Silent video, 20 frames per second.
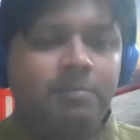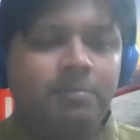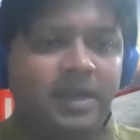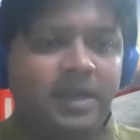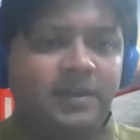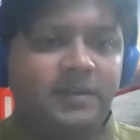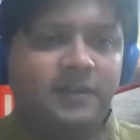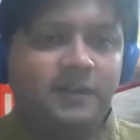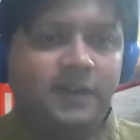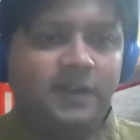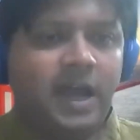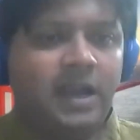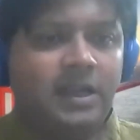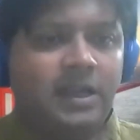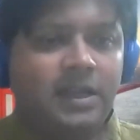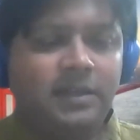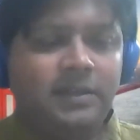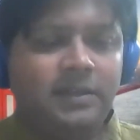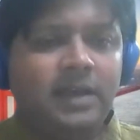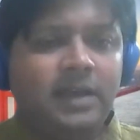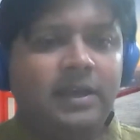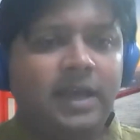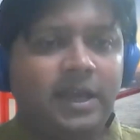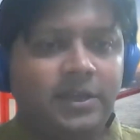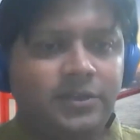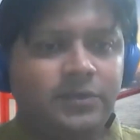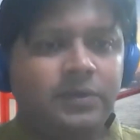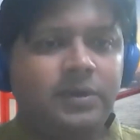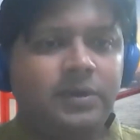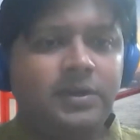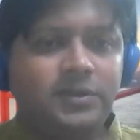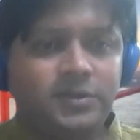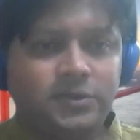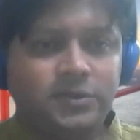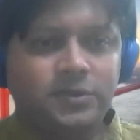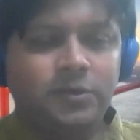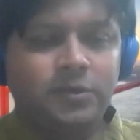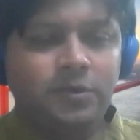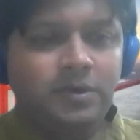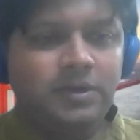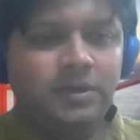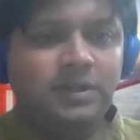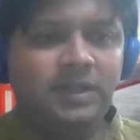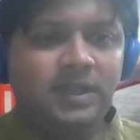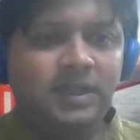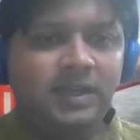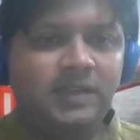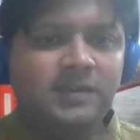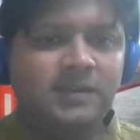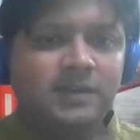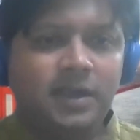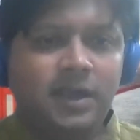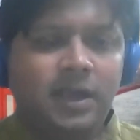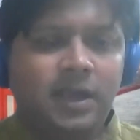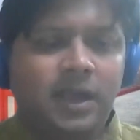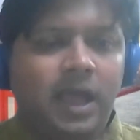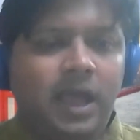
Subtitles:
complete study that actually showed this.